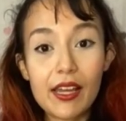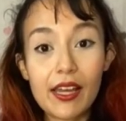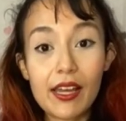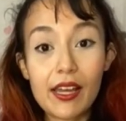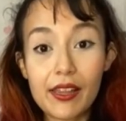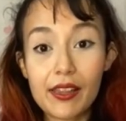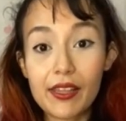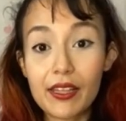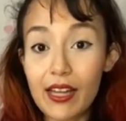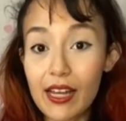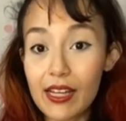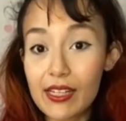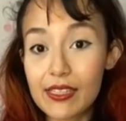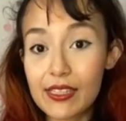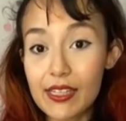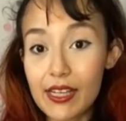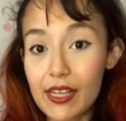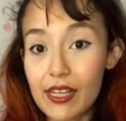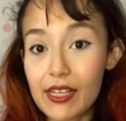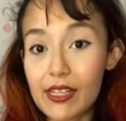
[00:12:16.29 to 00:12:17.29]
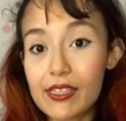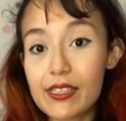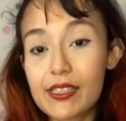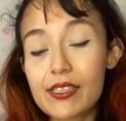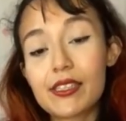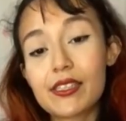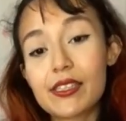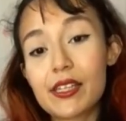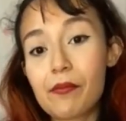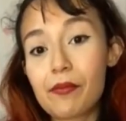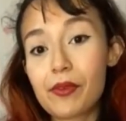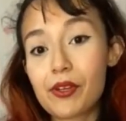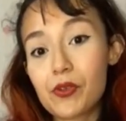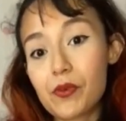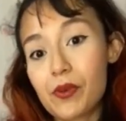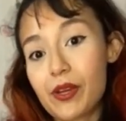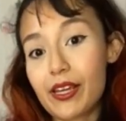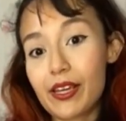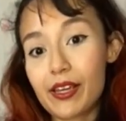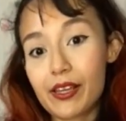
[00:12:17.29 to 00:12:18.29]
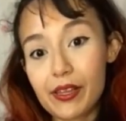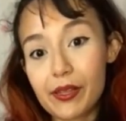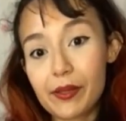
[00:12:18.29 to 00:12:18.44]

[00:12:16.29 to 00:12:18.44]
And the last day is December 20th.